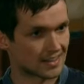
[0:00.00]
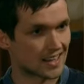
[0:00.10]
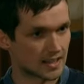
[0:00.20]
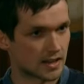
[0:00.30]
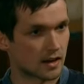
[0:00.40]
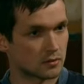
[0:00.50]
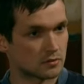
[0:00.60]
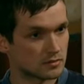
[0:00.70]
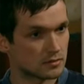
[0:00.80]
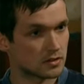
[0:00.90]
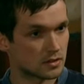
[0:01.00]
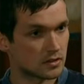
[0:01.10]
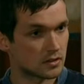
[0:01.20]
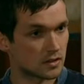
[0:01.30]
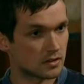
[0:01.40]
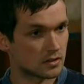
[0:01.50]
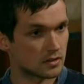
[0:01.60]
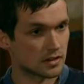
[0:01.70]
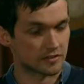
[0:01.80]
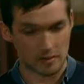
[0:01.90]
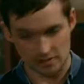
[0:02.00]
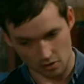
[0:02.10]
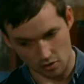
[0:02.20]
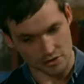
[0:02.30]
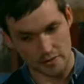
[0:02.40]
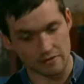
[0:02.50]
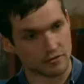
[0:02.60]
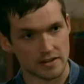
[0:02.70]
on me and I let you down. Never meant to cause you any